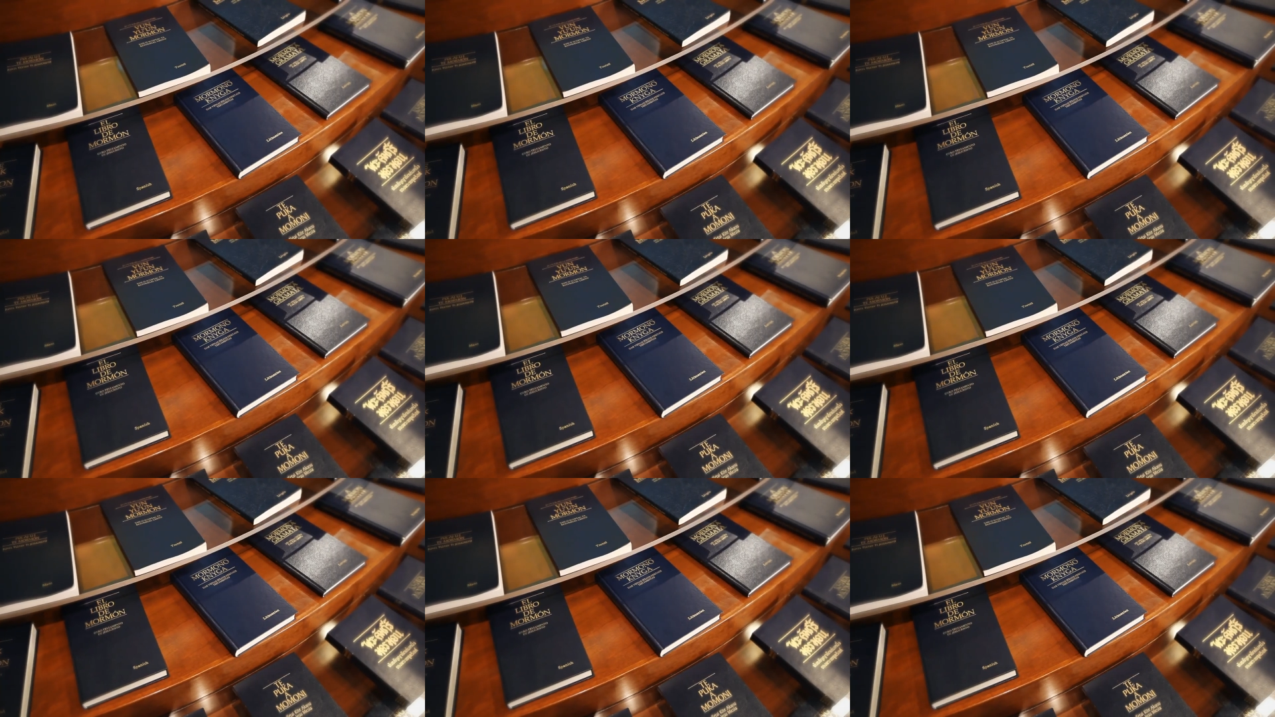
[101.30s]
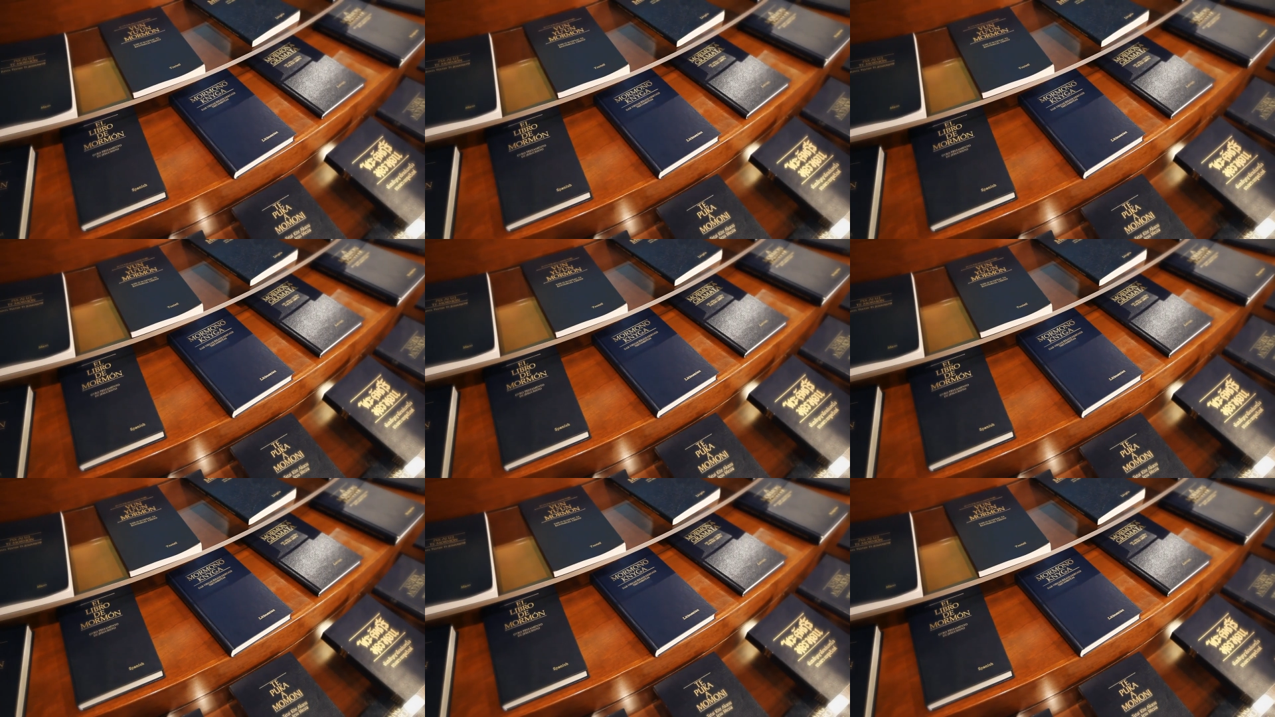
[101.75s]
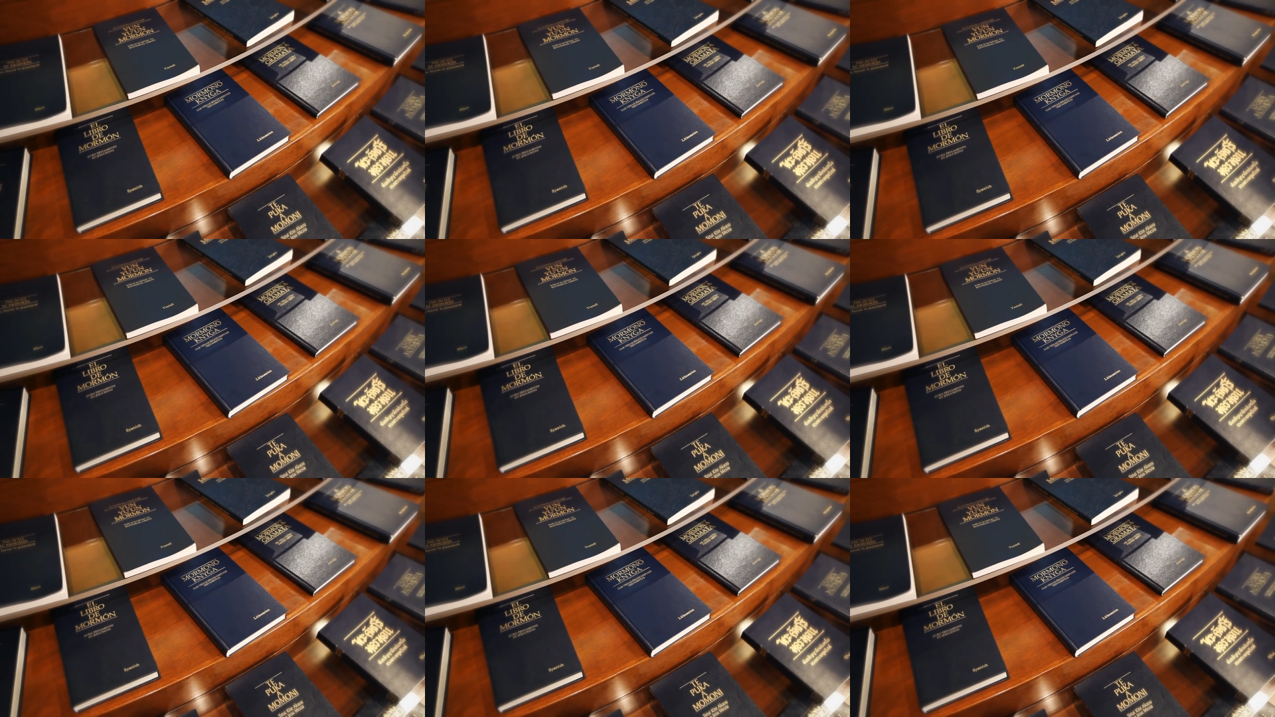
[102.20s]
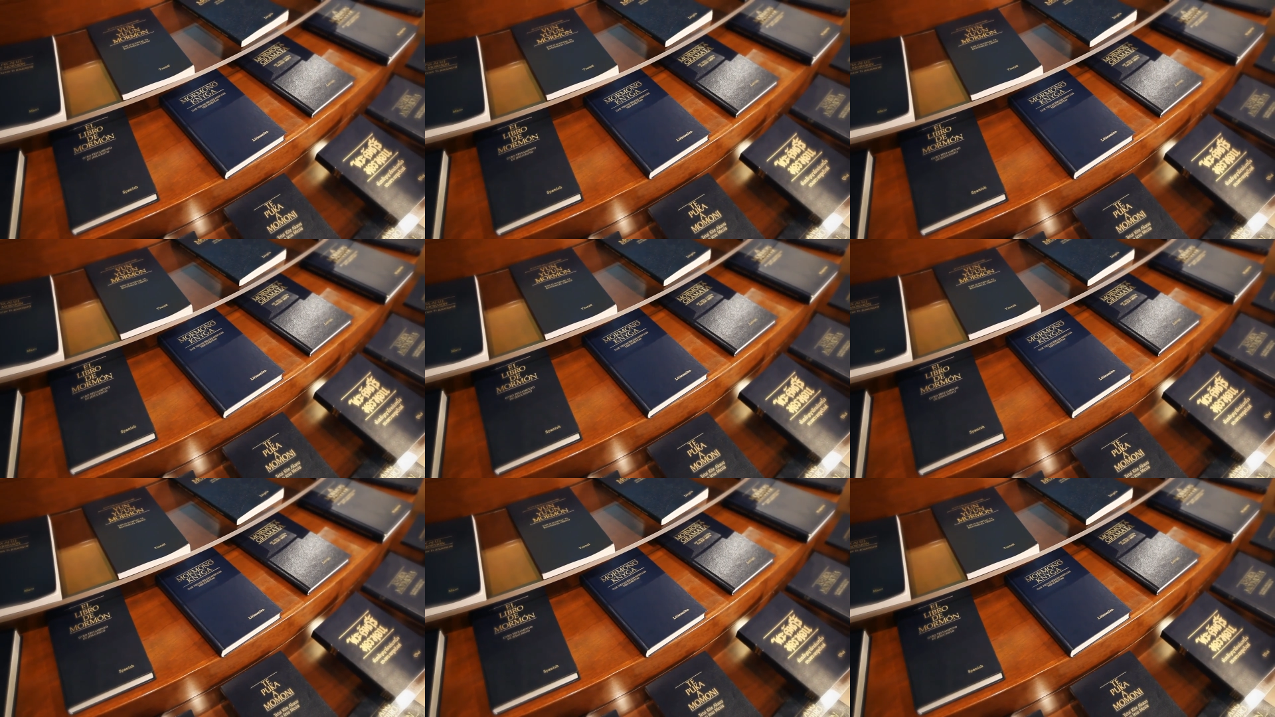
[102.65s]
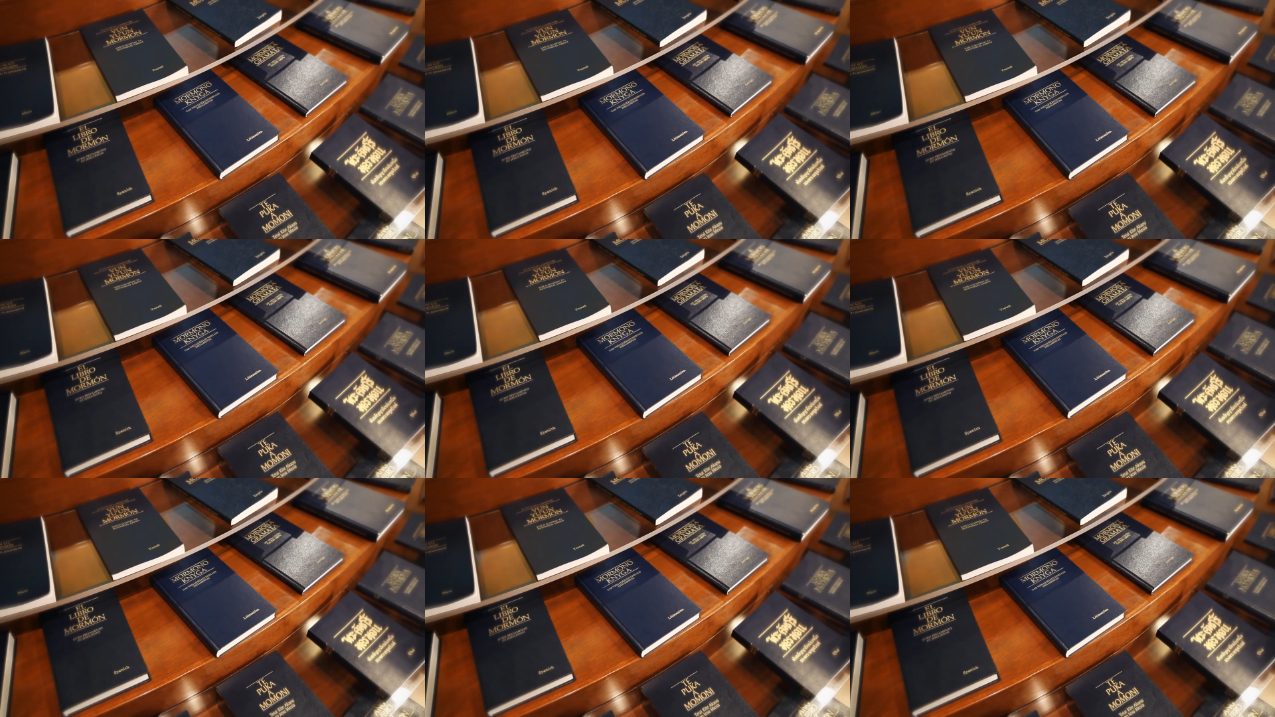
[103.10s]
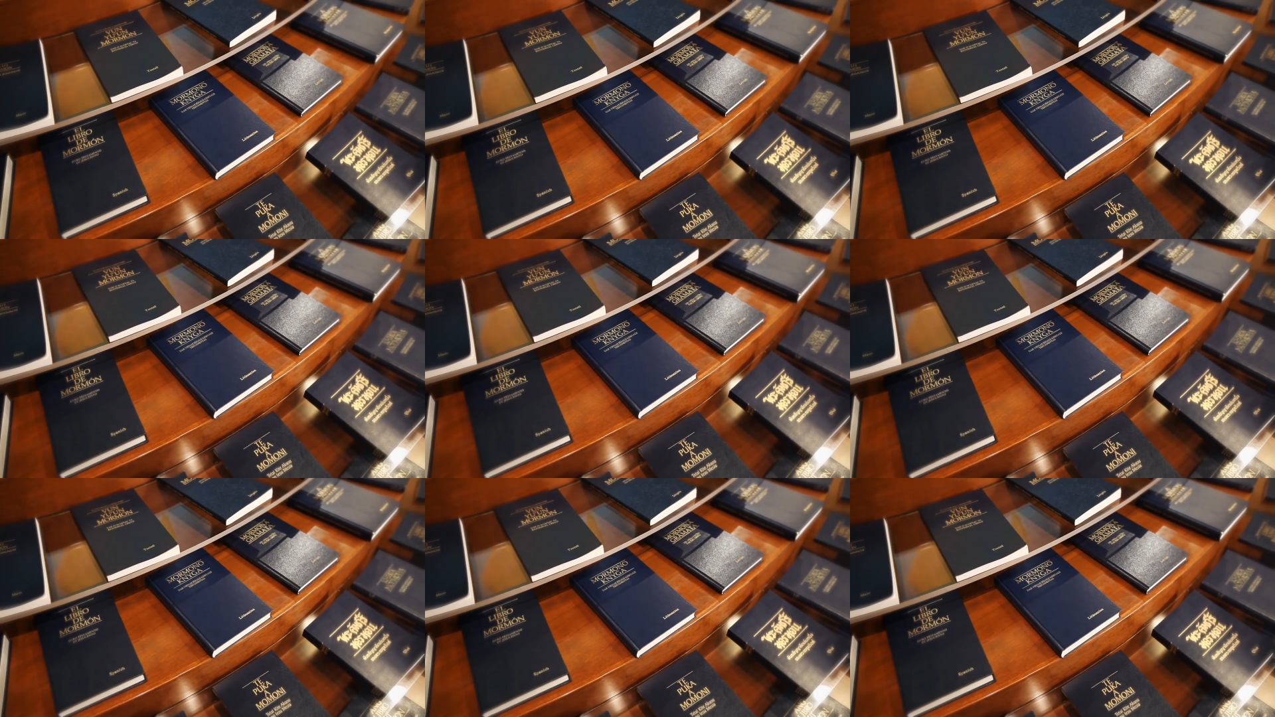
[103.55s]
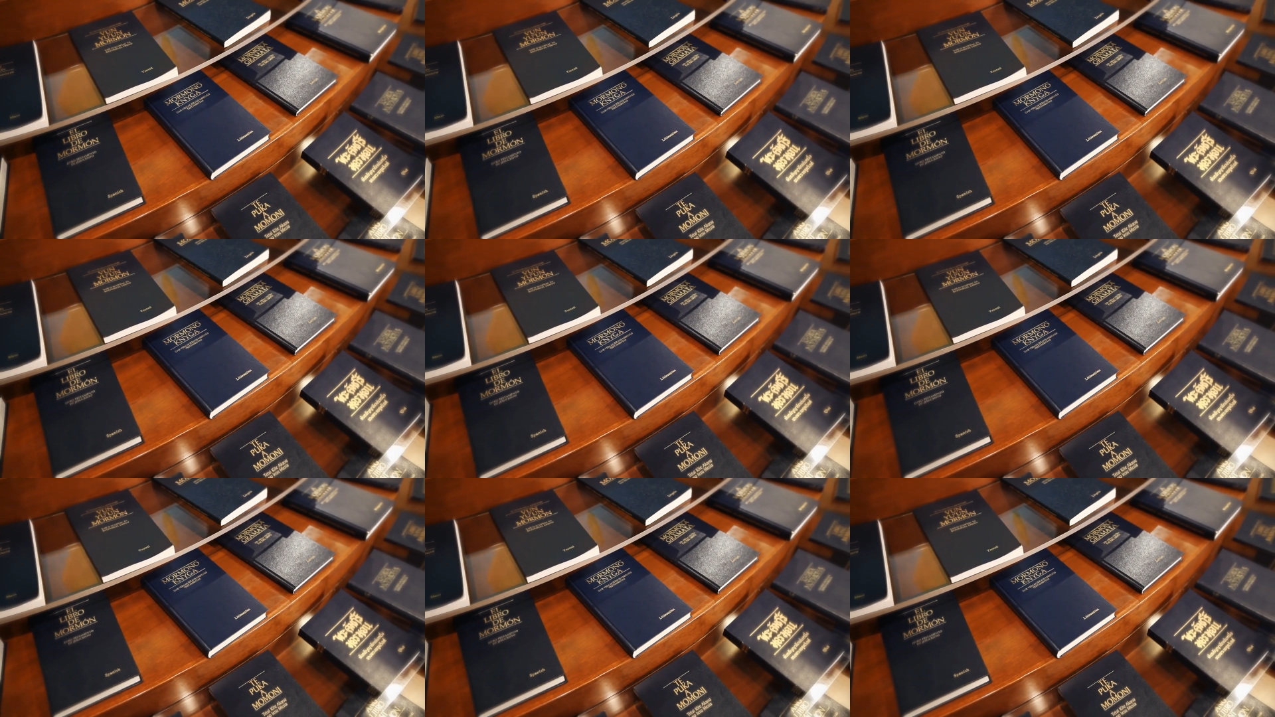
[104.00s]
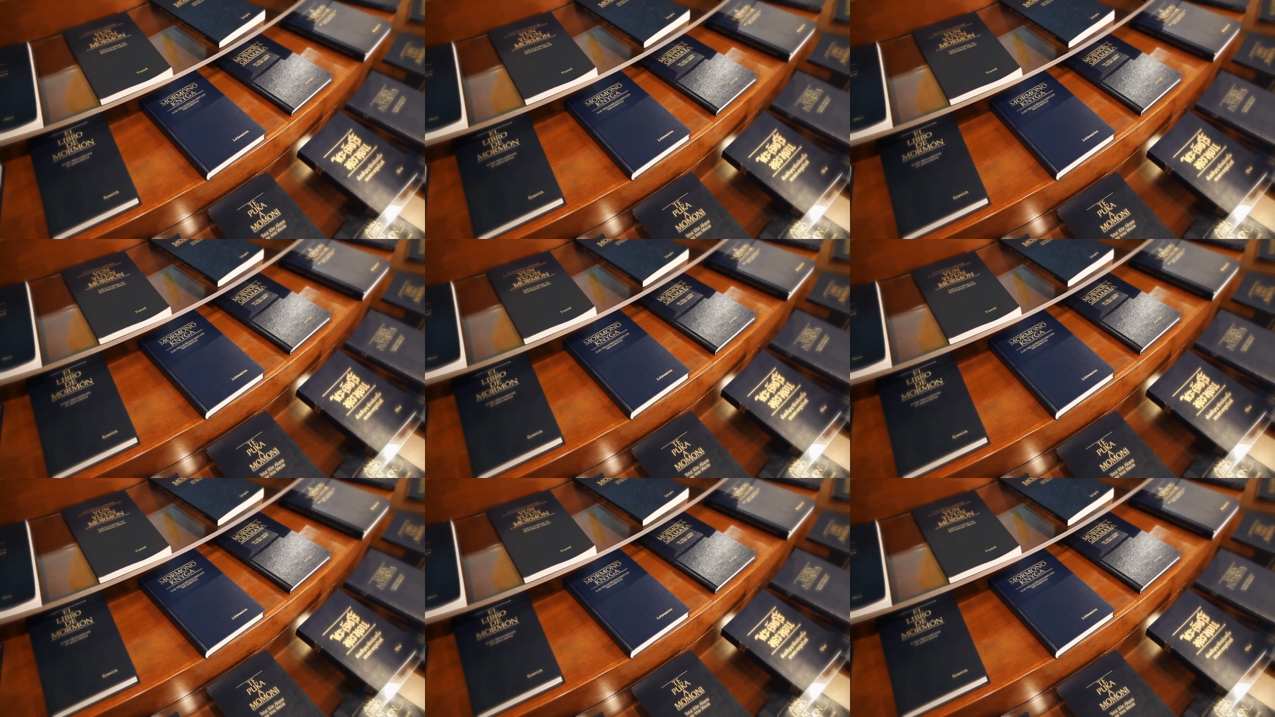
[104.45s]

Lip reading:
Nobody's mouth can be seen.